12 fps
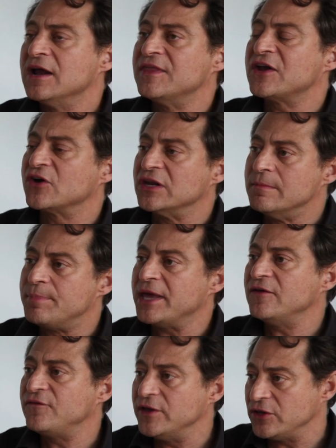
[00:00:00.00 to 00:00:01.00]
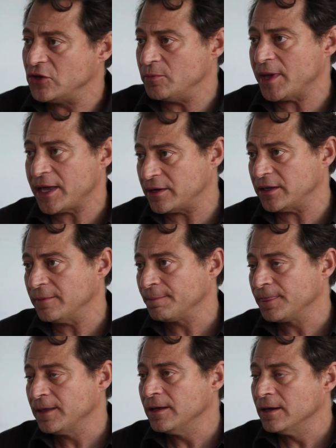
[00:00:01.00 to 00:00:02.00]
that are going to benefit humanity.
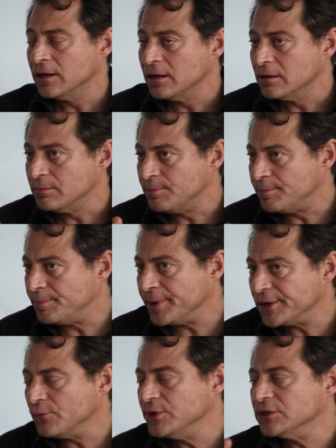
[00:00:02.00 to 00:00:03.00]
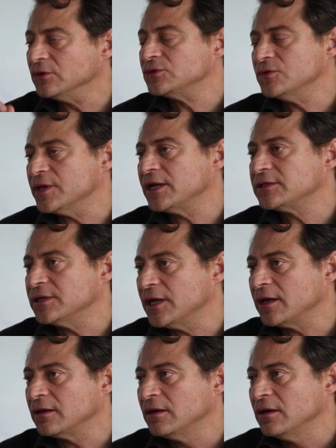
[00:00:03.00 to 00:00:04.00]
But we don't do that
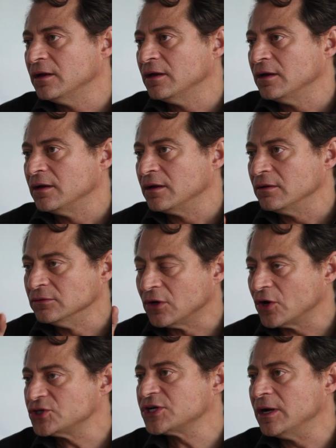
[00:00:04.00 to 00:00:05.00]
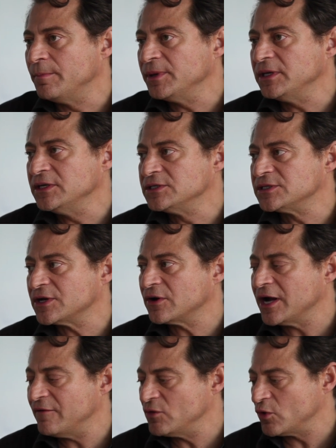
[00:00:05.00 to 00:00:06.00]
today. Yeah. Large companies that are
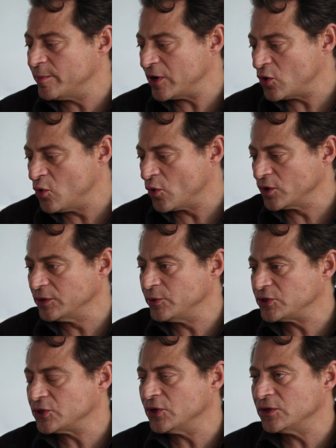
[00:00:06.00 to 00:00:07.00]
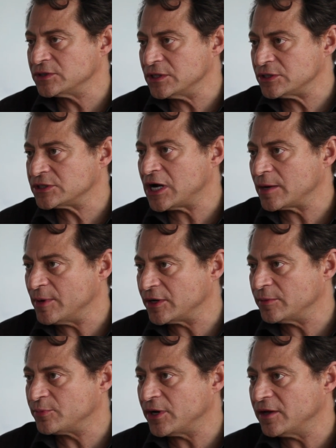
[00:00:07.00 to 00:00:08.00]
having to worry about quarterly returns and the stock
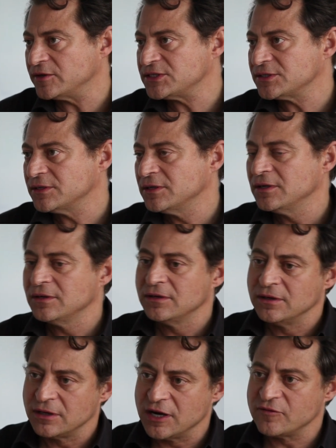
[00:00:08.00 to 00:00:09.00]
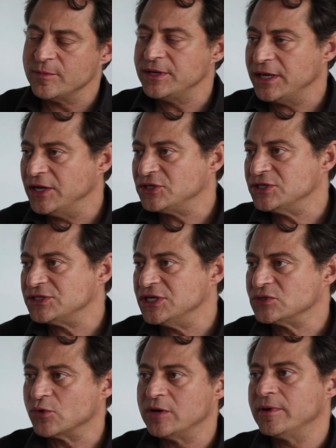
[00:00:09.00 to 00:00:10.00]
market price, government
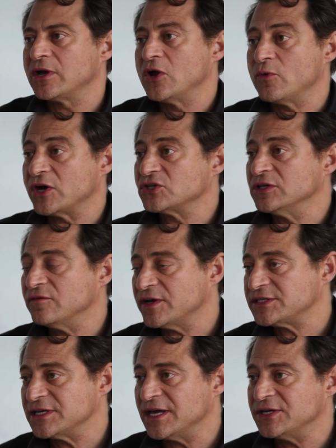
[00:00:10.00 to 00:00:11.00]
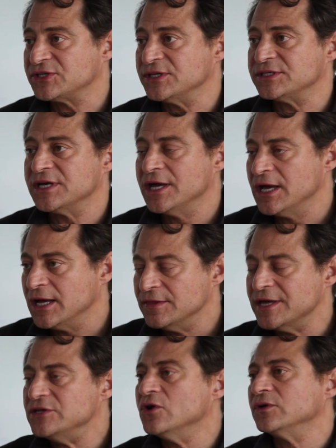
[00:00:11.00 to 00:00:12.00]
agencies worried about congressional investigations,
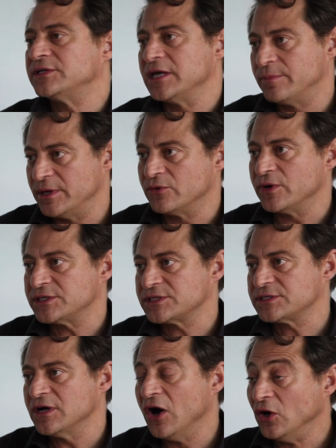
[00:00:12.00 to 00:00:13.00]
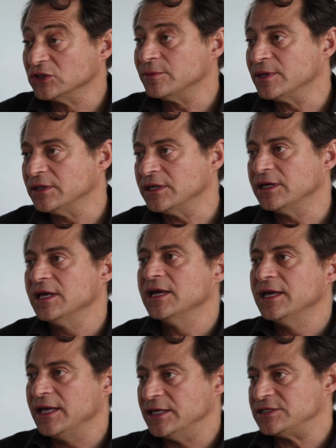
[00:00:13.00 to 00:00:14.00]
they don't take big risks. Ultimately,
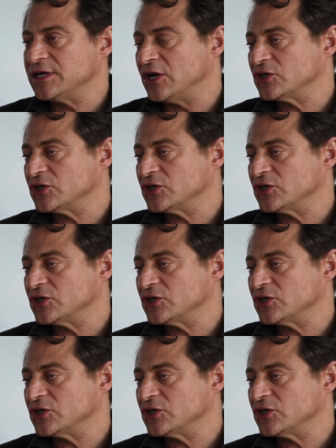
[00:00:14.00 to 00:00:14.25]
it's the